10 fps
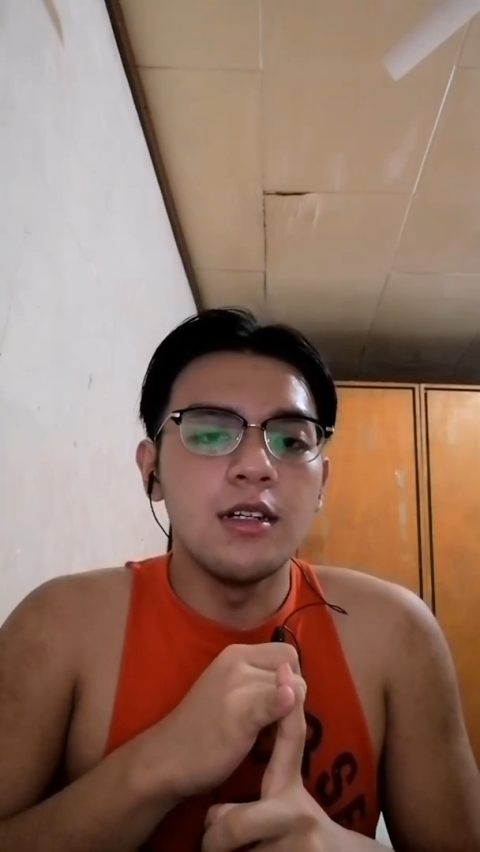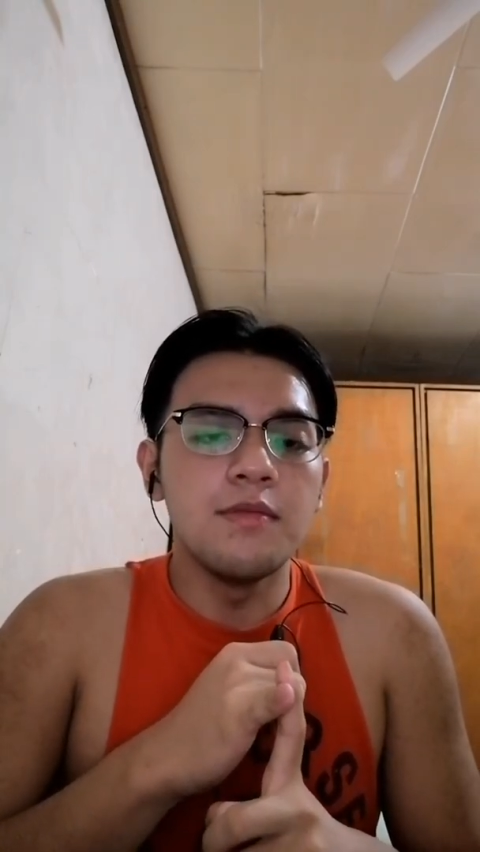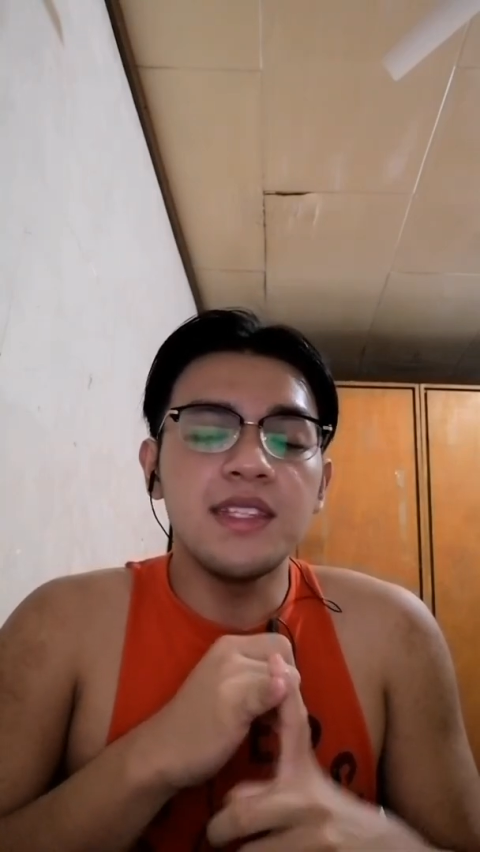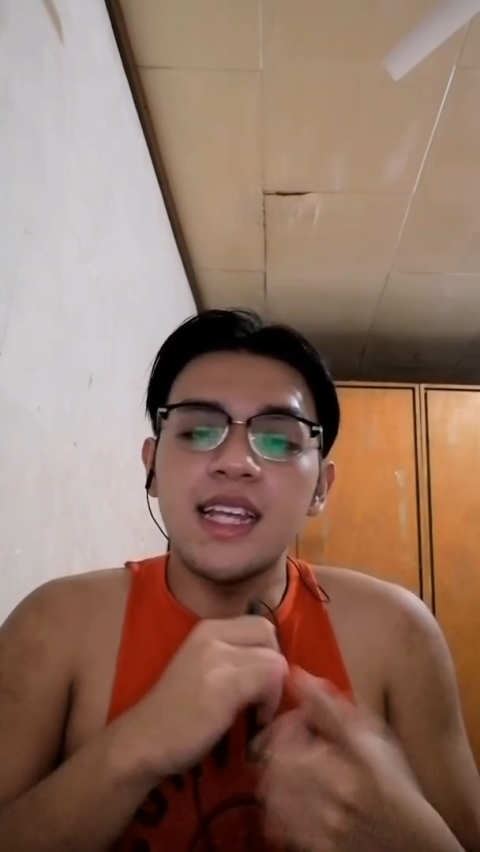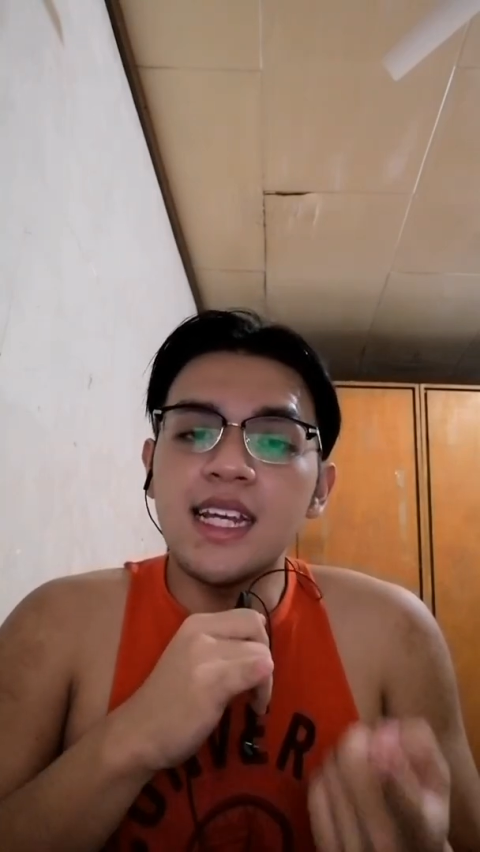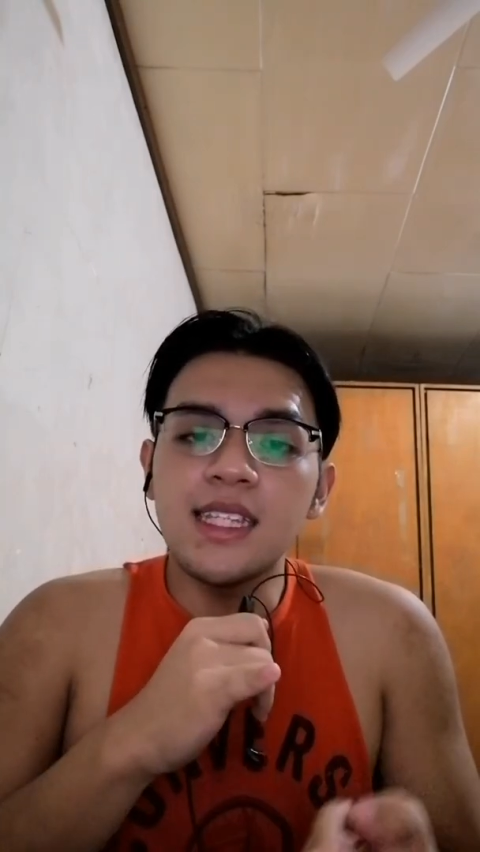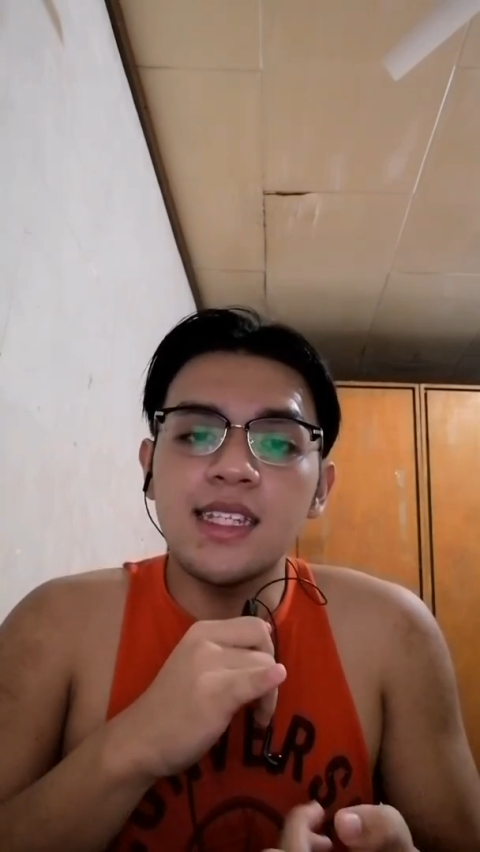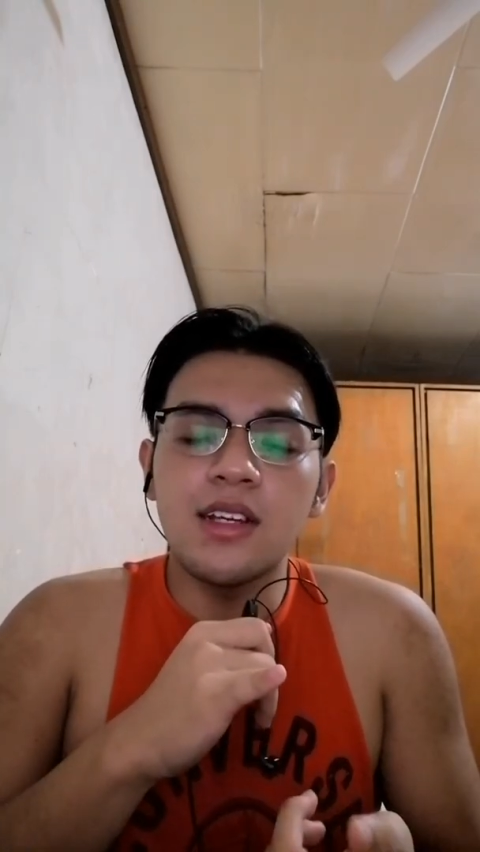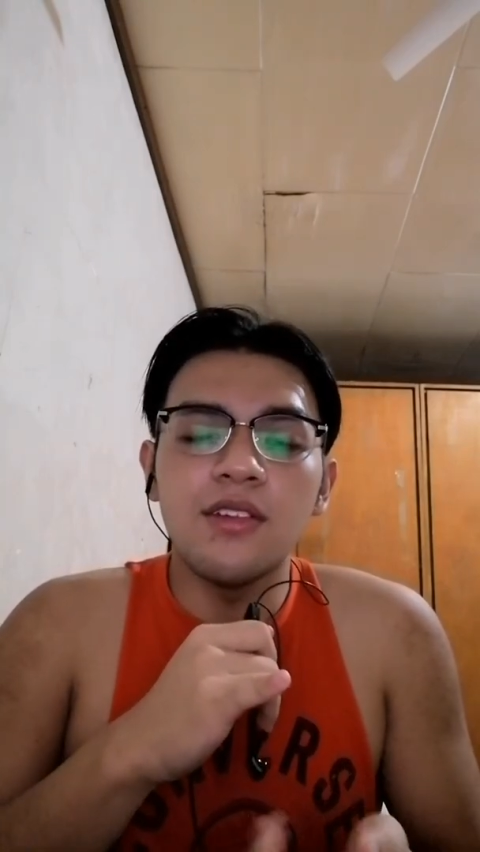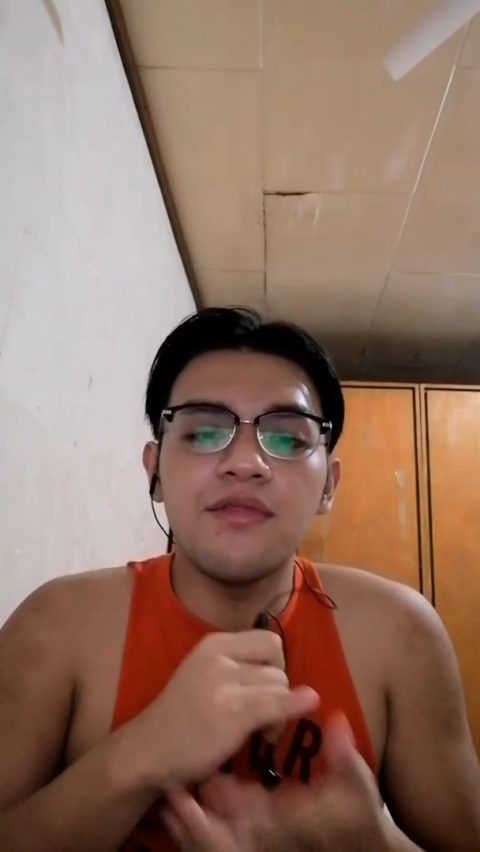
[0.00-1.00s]

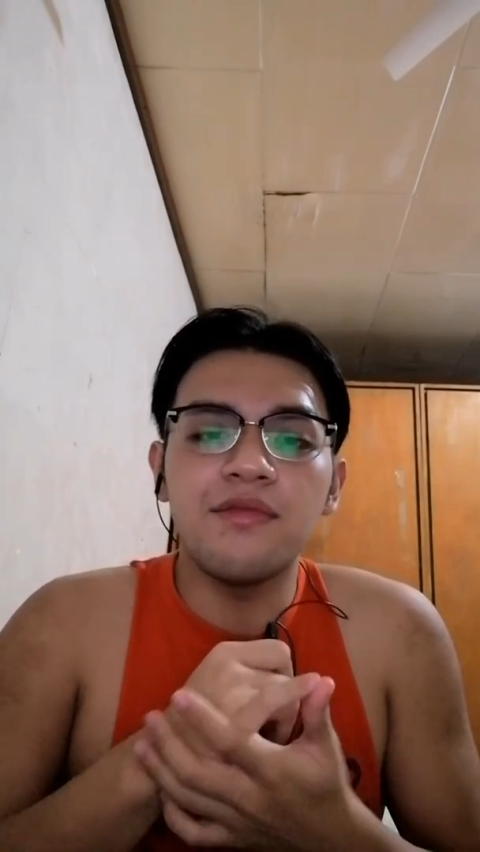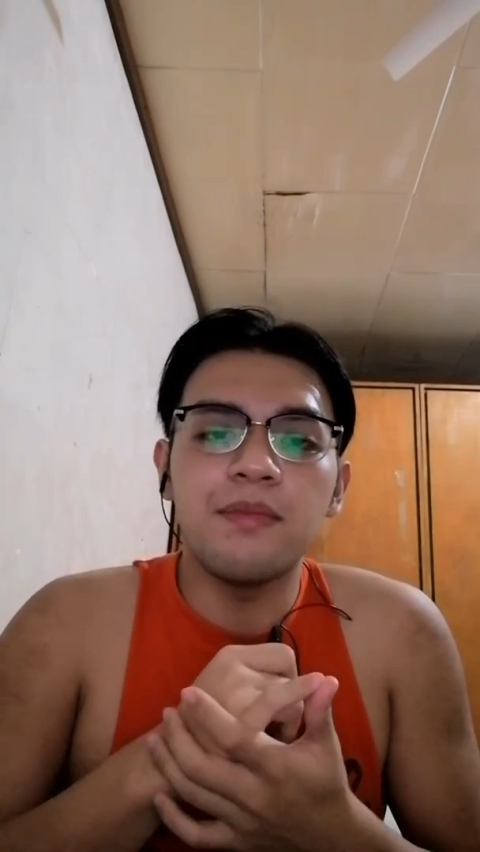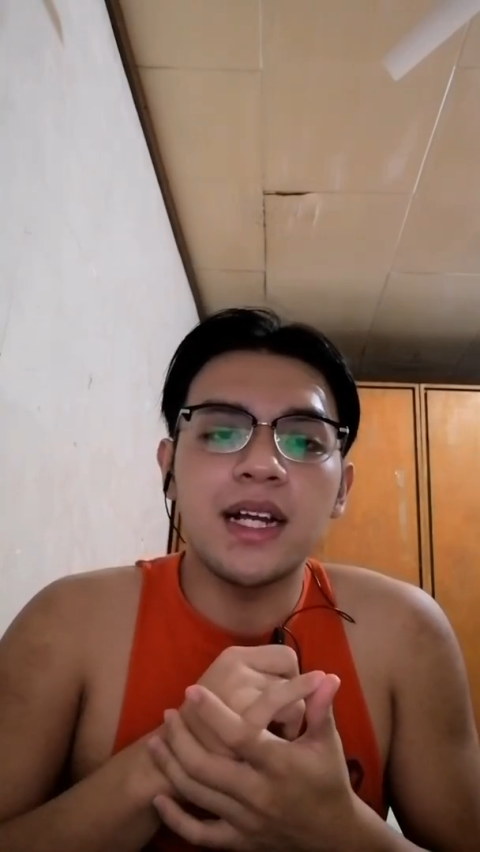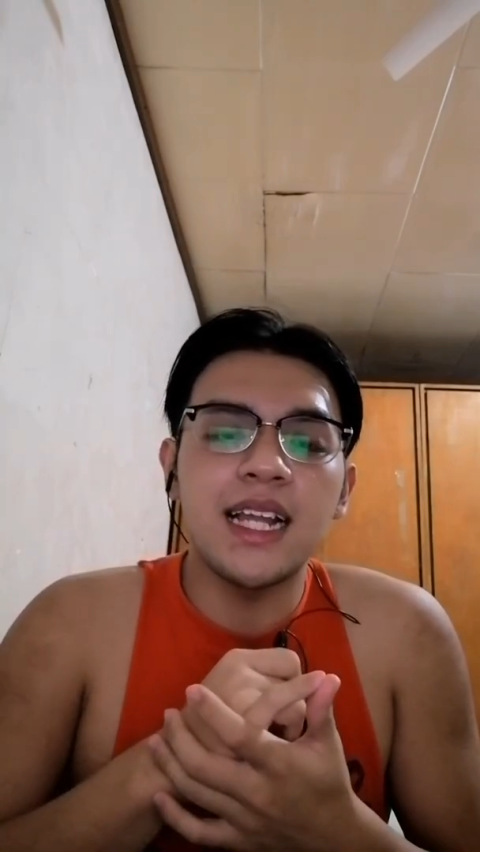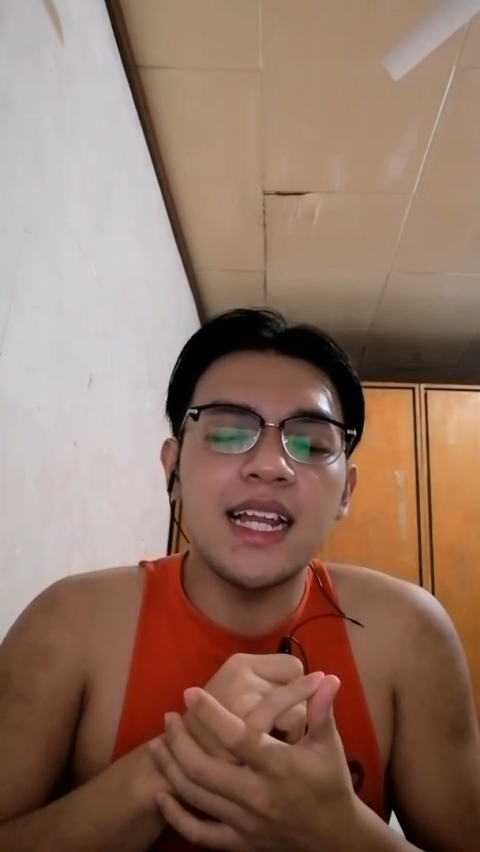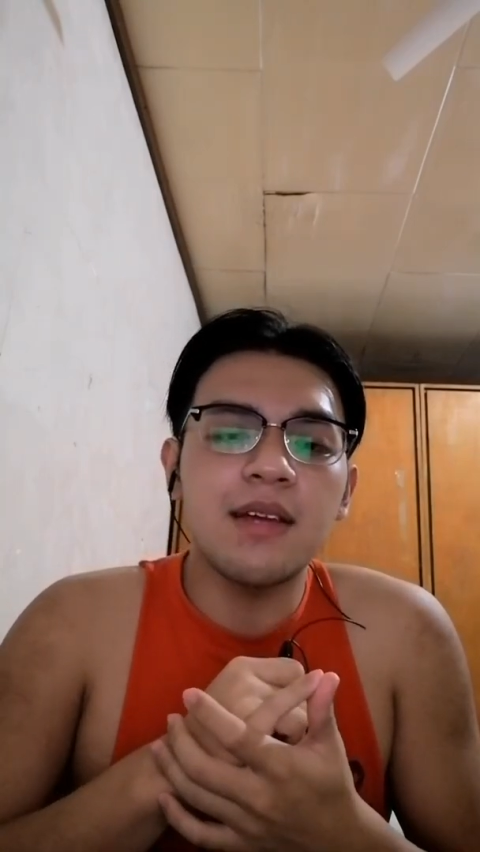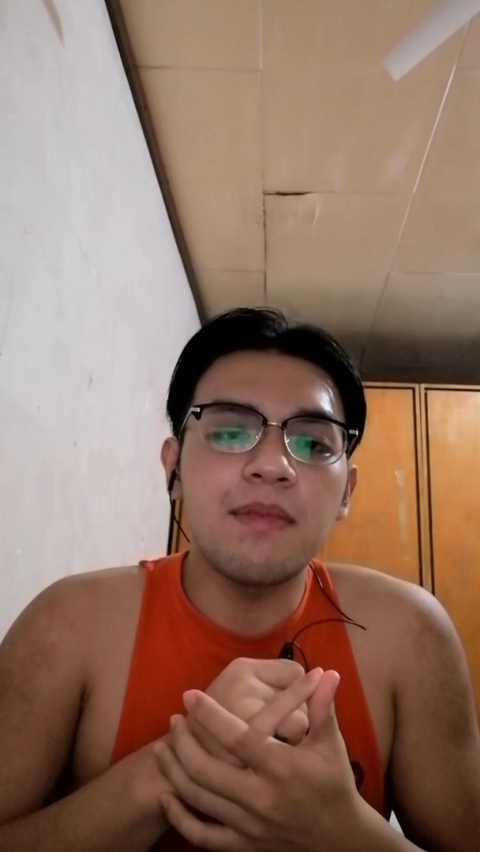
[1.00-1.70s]
states of magnetic